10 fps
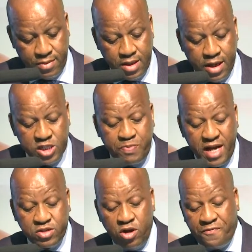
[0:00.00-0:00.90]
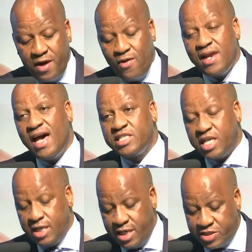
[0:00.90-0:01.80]
As part of our
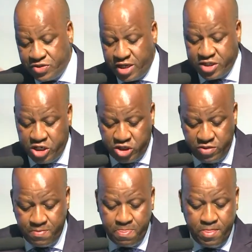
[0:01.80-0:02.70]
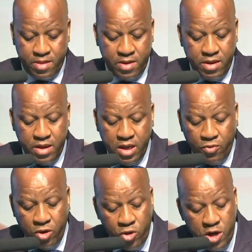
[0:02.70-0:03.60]
larger strategy,
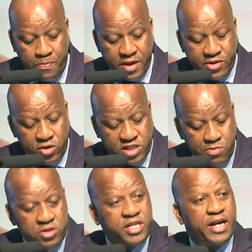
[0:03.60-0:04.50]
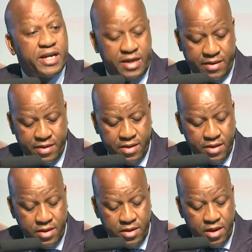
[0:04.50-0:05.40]
we will be closely monitoring
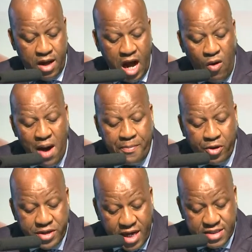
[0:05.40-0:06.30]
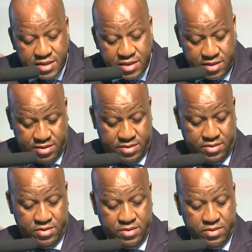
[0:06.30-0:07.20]
our borders
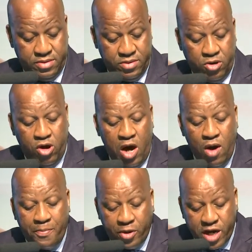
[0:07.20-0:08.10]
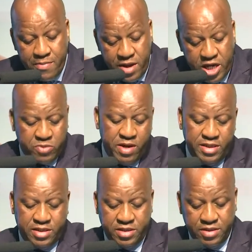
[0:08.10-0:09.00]
or our border
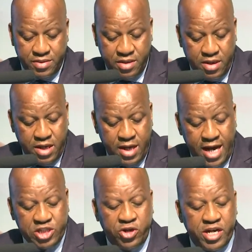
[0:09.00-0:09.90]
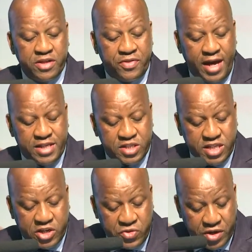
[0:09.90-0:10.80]
management, ensuring that the
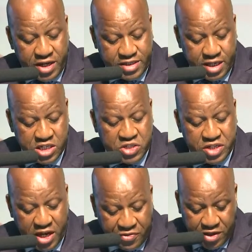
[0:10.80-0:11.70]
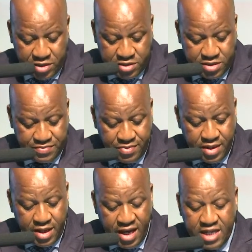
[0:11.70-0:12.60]
security is strengthened
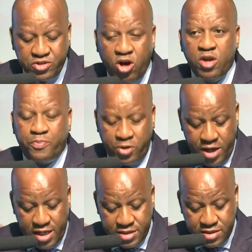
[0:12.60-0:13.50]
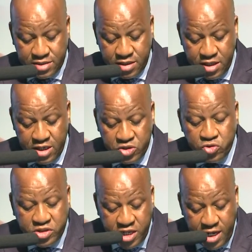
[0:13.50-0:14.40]
at all borders
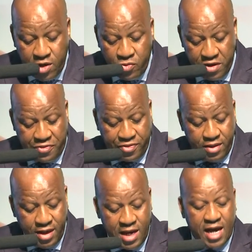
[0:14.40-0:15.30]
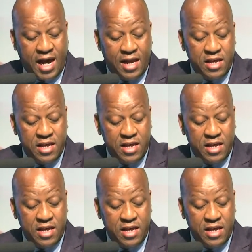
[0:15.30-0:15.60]
to deal with illegal